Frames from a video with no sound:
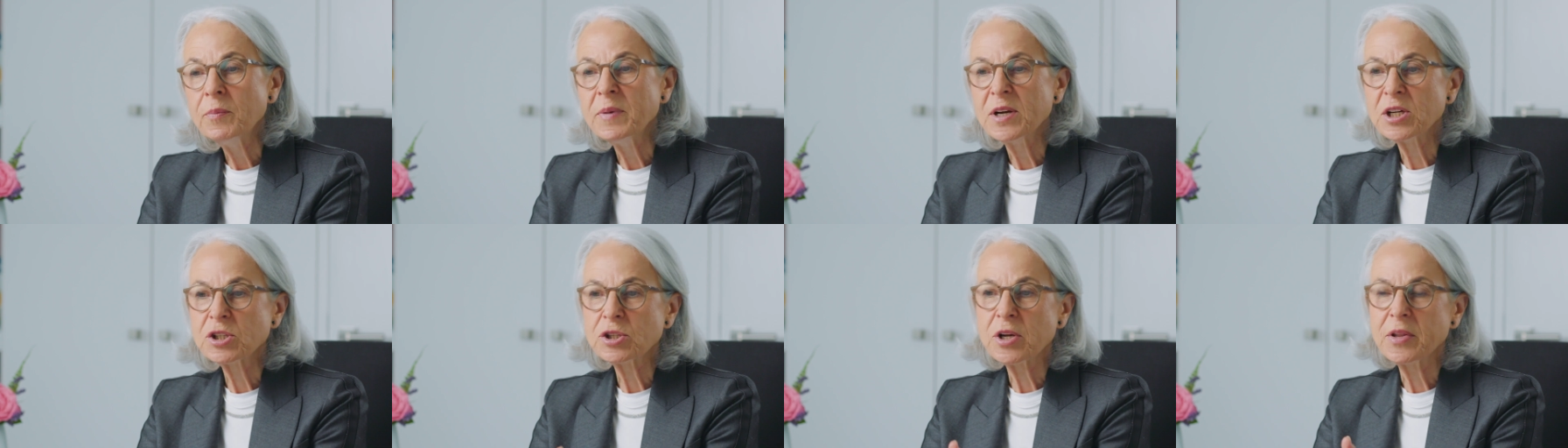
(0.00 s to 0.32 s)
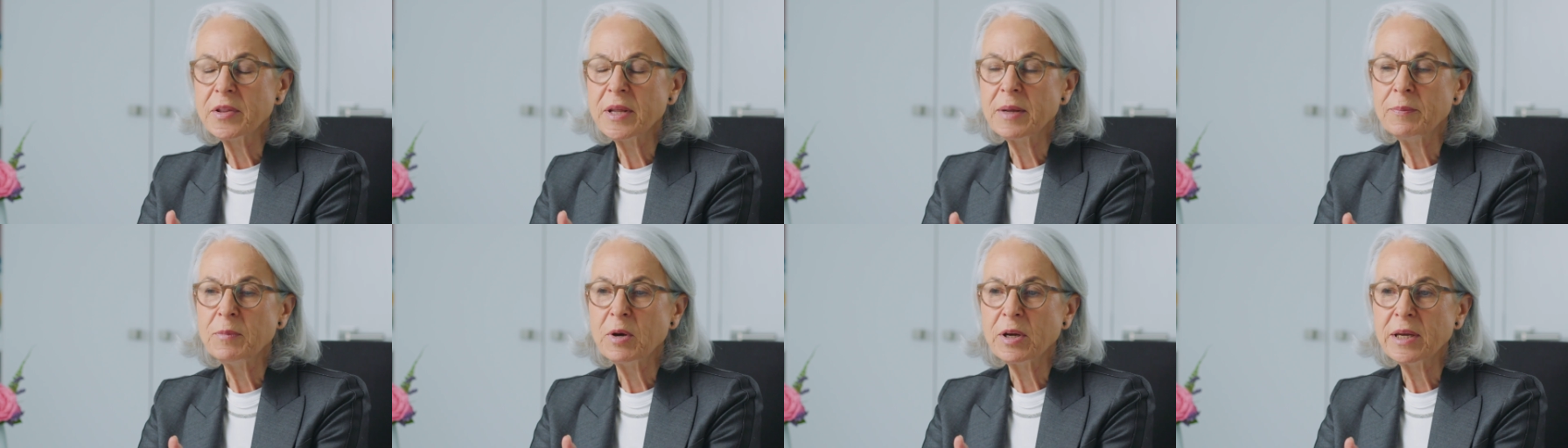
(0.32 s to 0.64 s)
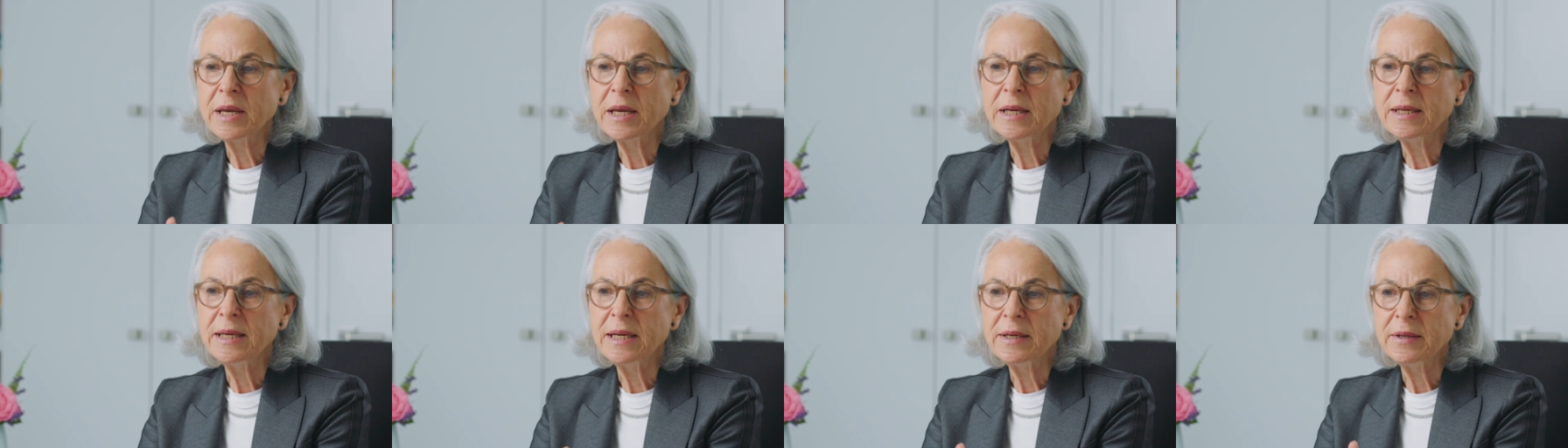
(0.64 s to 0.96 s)
measure them
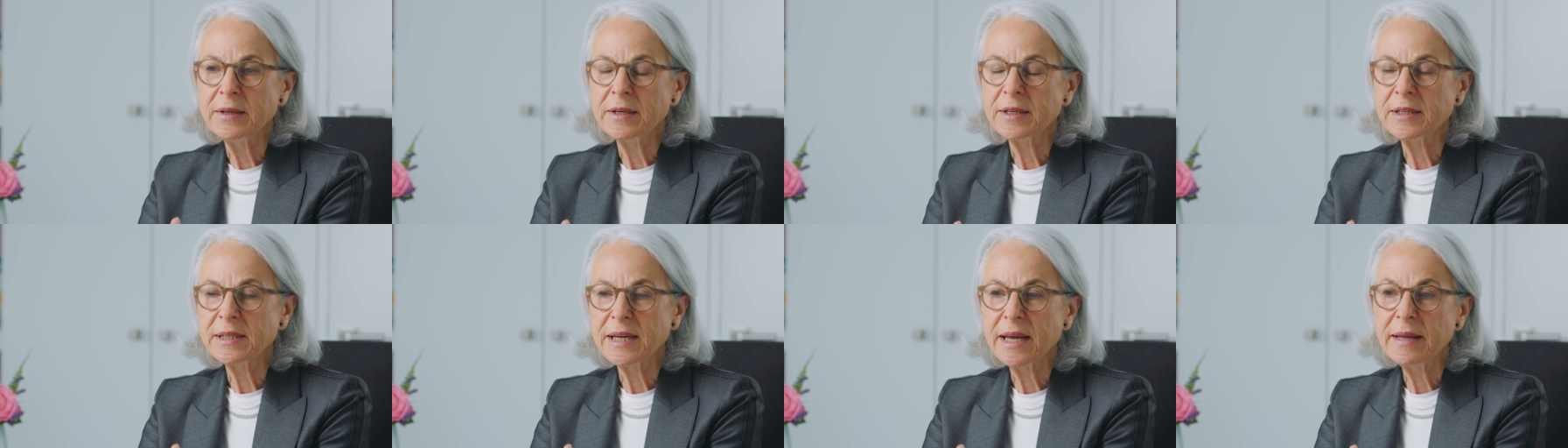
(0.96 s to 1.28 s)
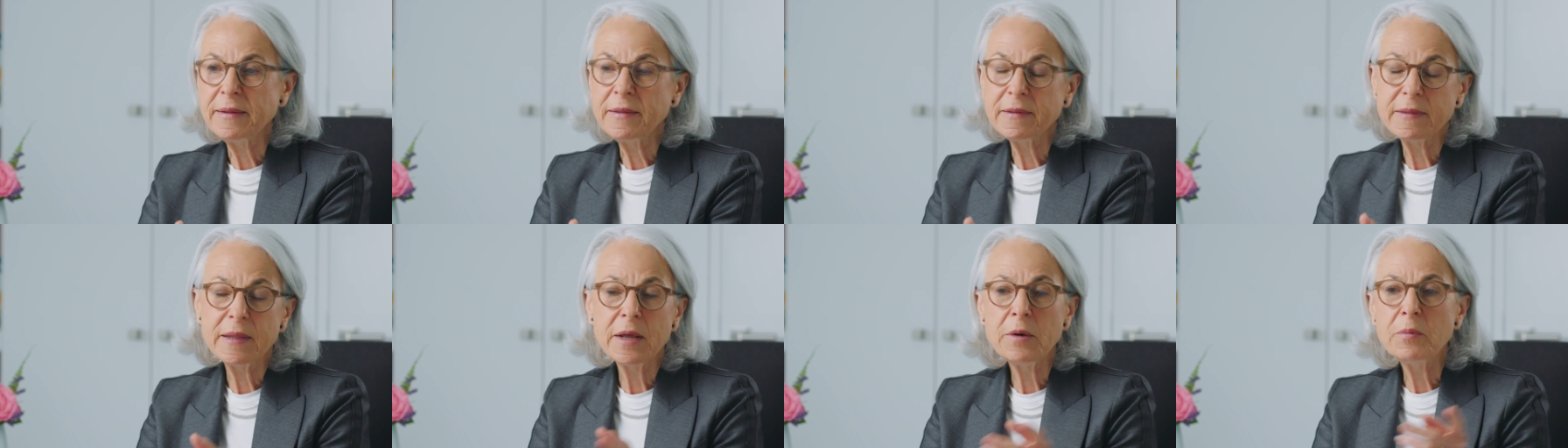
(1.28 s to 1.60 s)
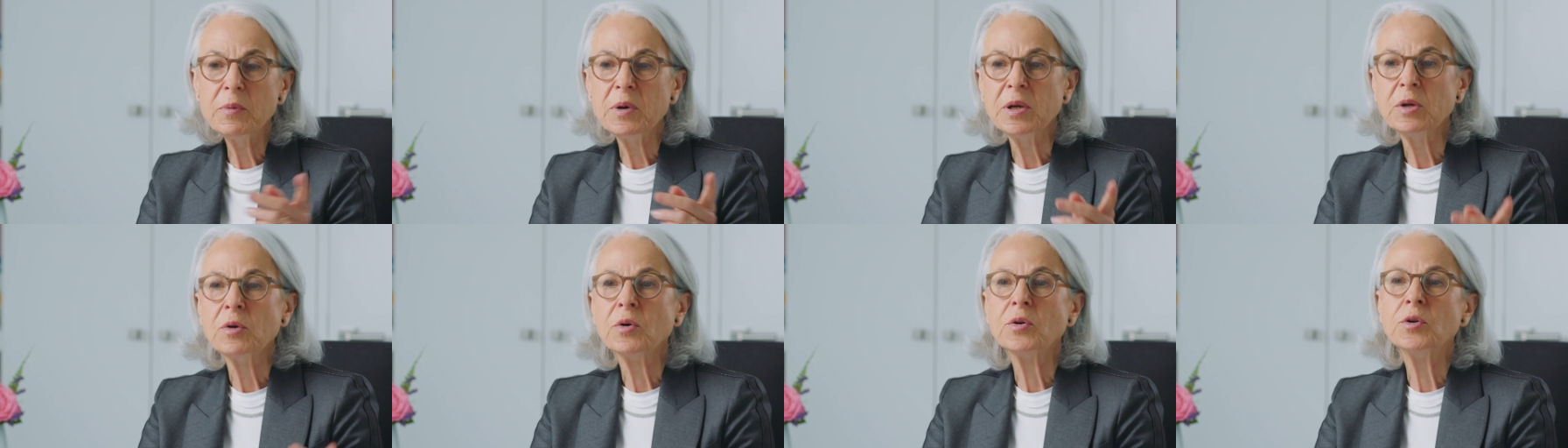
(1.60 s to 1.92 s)
again in the 10th day
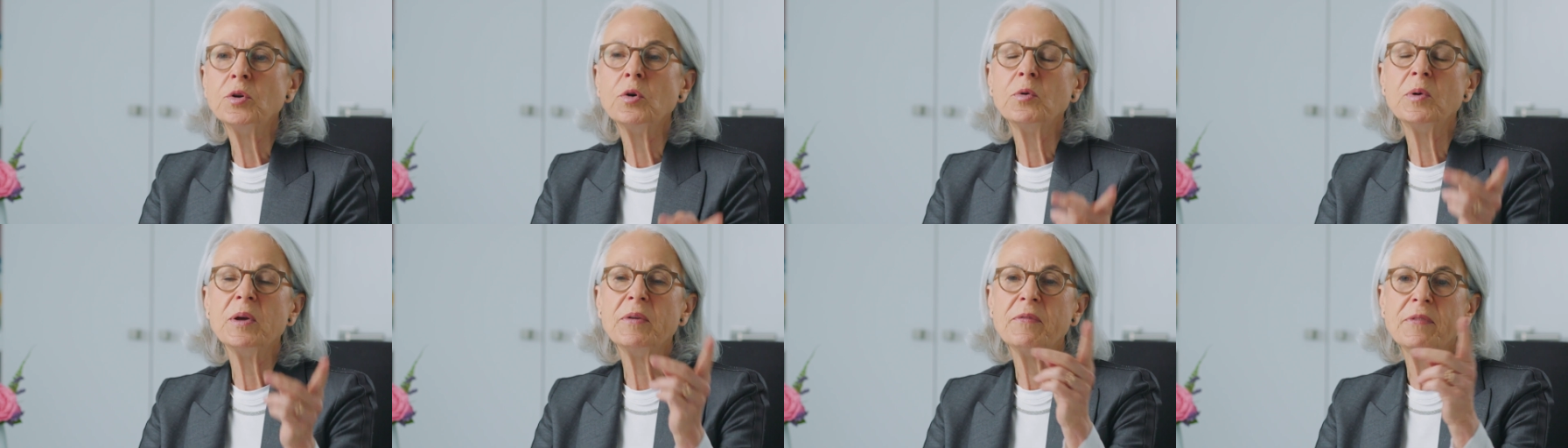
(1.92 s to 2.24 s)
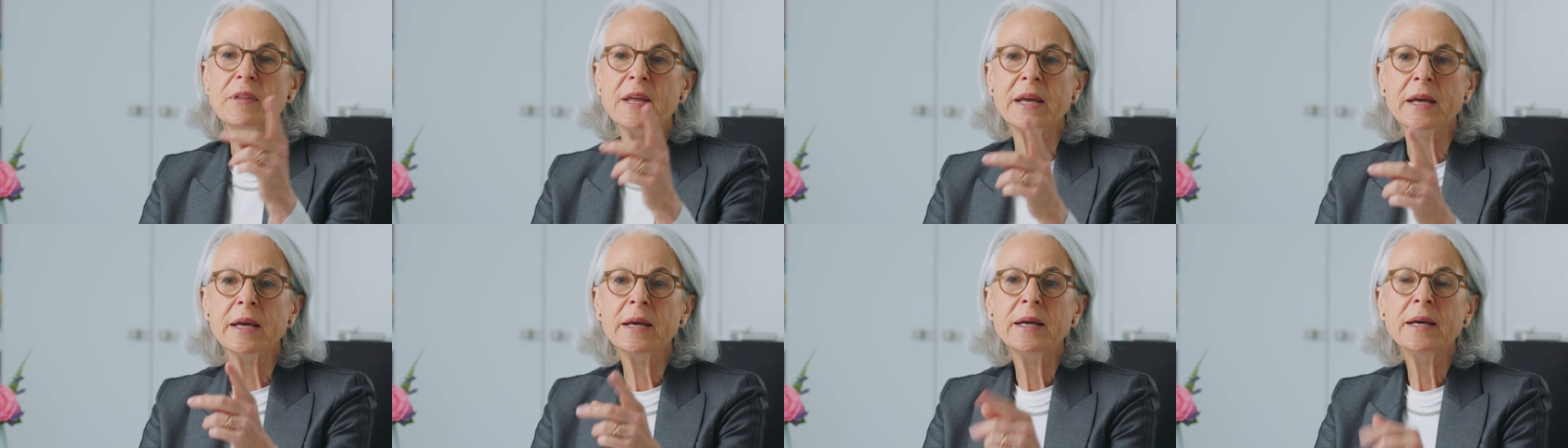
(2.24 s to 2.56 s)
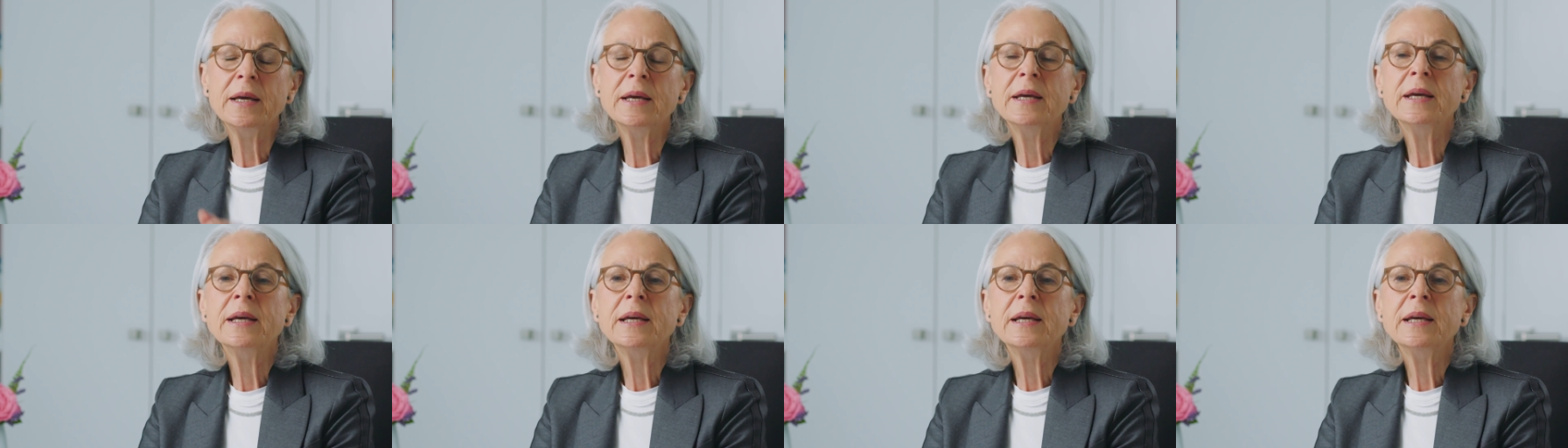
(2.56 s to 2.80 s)
we don't know if they